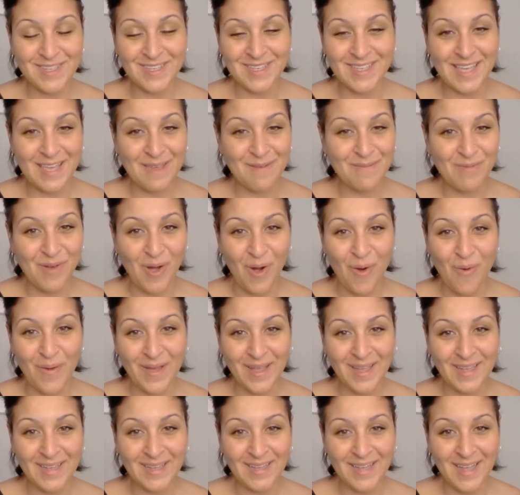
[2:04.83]
keep
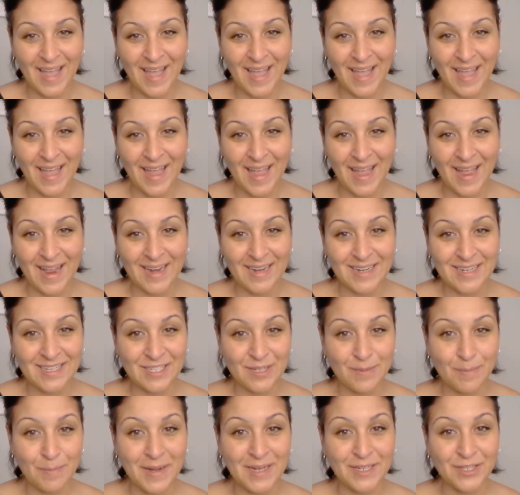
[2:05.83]
going,
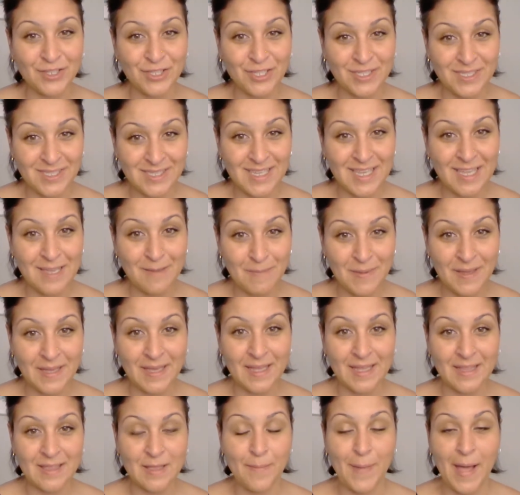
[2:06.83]
but just
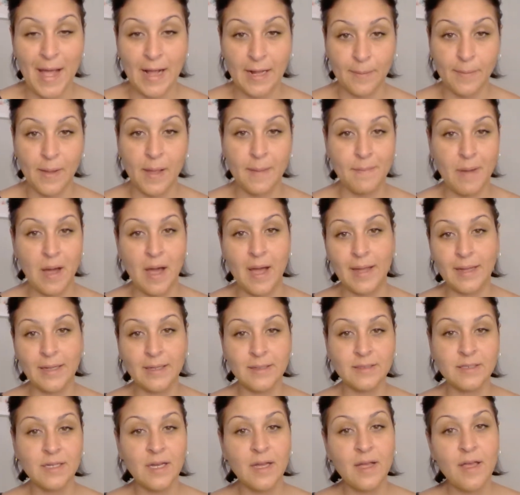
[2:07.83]
keeping in the back of my
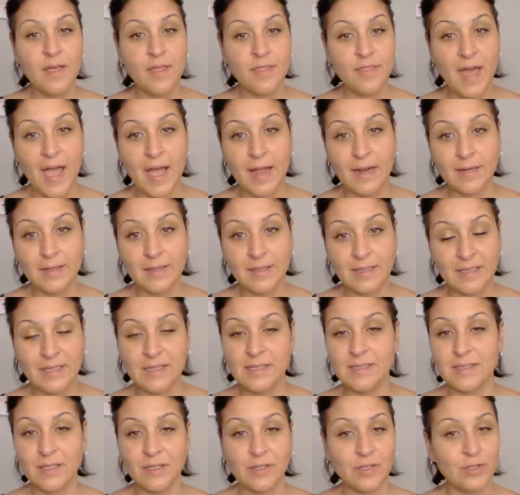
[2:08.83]
mind that
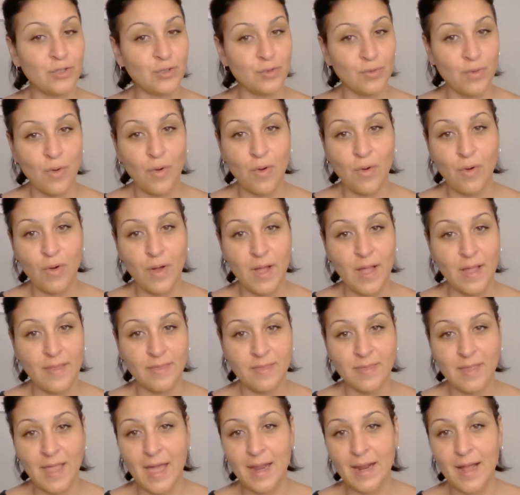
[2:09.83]
he's in control
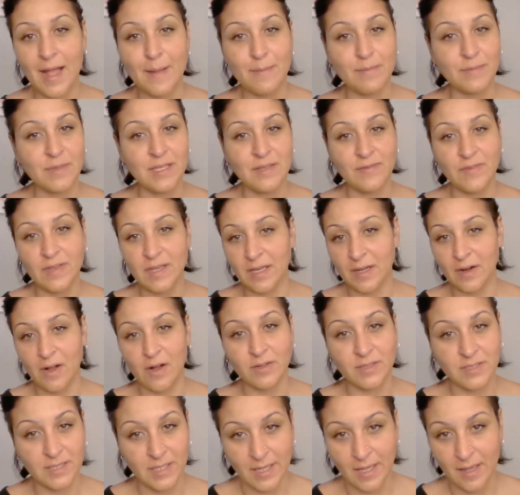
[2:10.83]
and that I'm leaving it
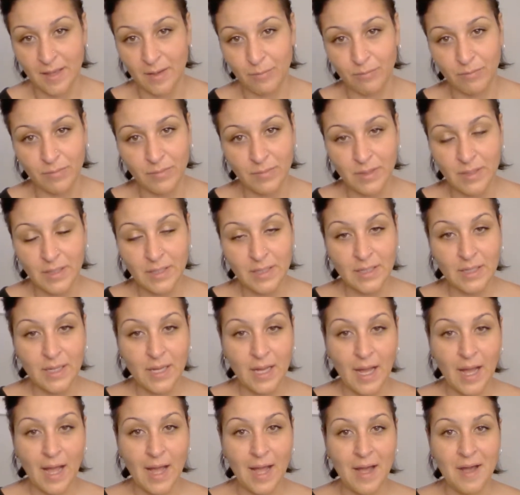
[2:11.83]
all to him,
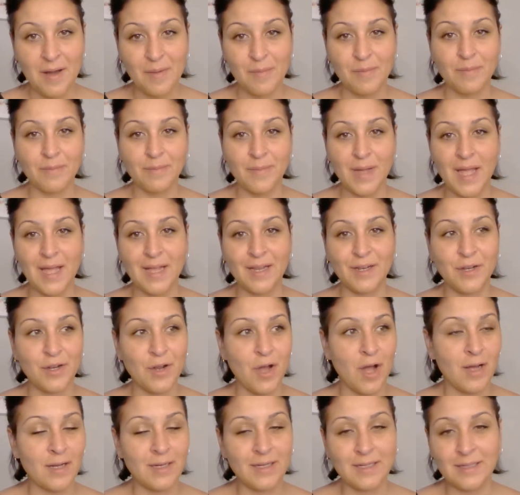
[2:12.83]
and
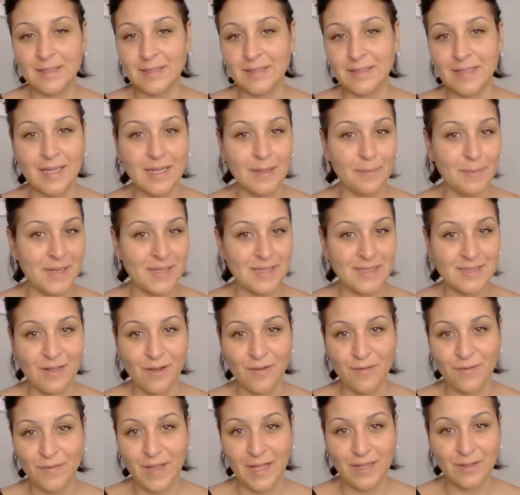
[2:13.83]
not letting
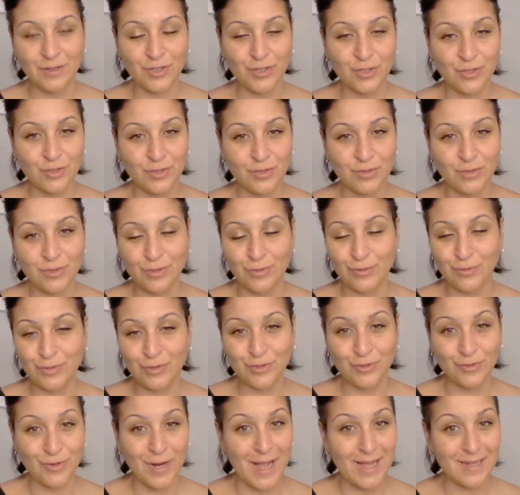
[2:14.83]
myself get too
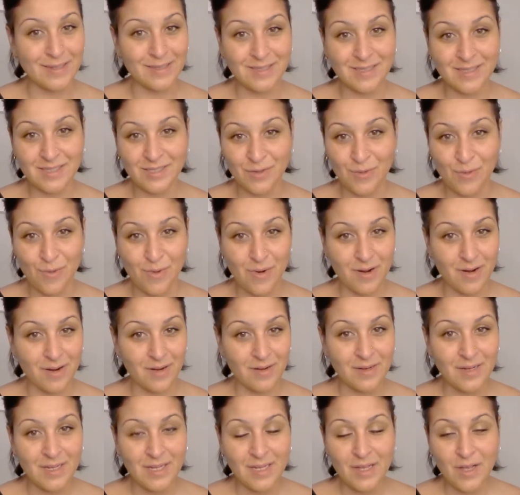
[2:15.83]
stressed
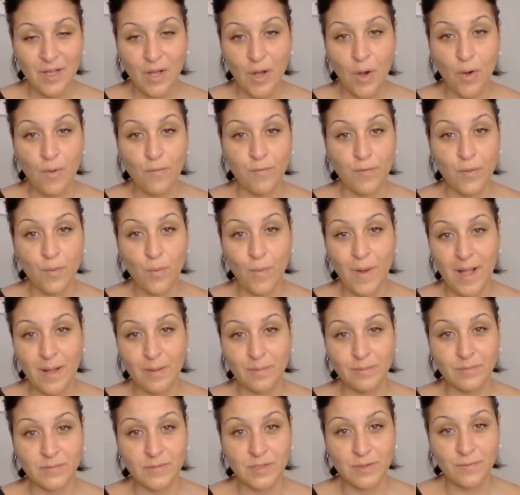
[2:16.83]
or
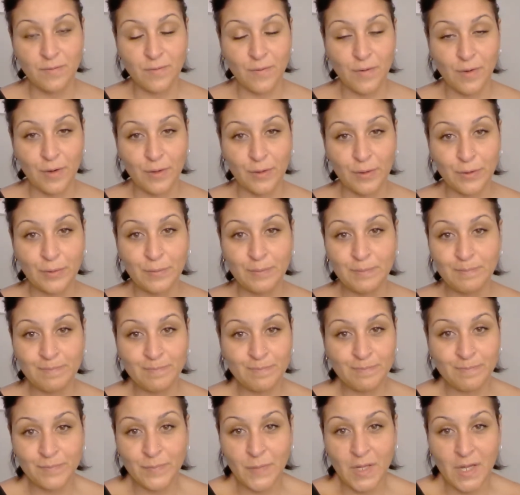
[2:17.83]
overwhelmed for
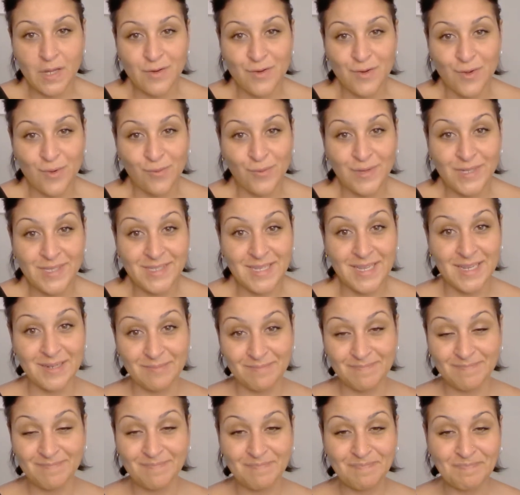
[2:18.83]
no
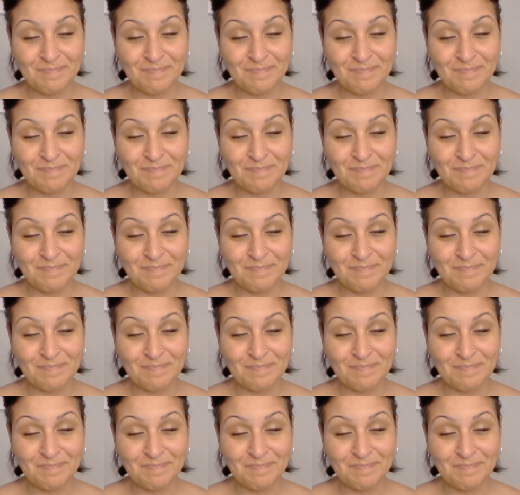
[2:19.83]
reason.